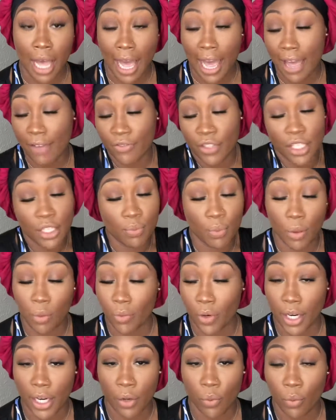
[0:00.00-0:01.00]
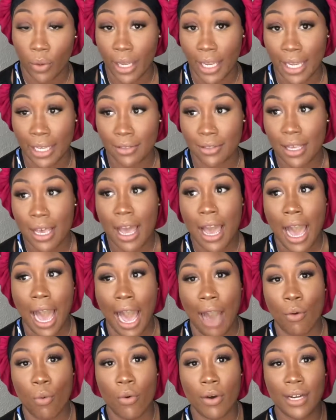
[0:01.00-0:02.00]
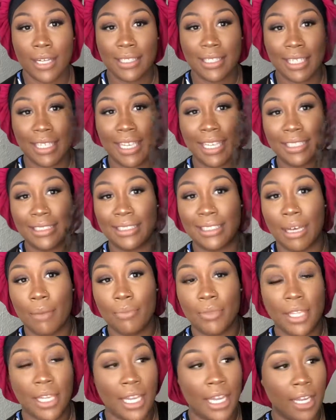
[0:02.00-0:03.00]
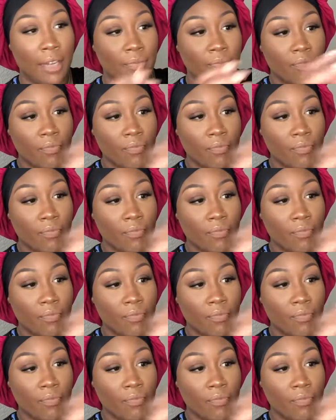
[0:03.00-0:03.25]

I have just been wearing wigs. I wanted to get something